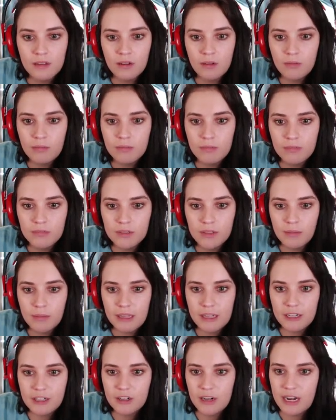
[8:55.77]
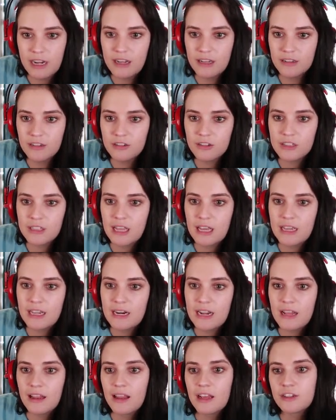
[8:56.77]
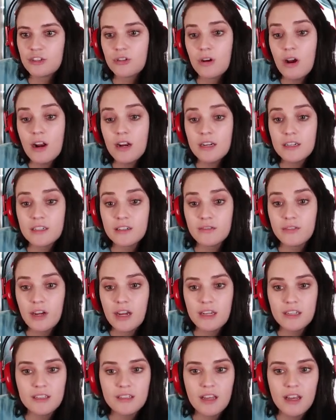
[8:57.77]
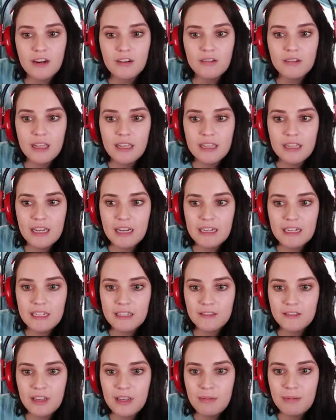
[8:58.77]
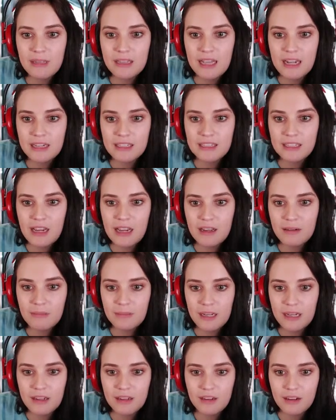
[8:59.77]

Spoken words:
Oh, something in your hand. Looks like an electronic device. I don't like the idea of keeping that inside me.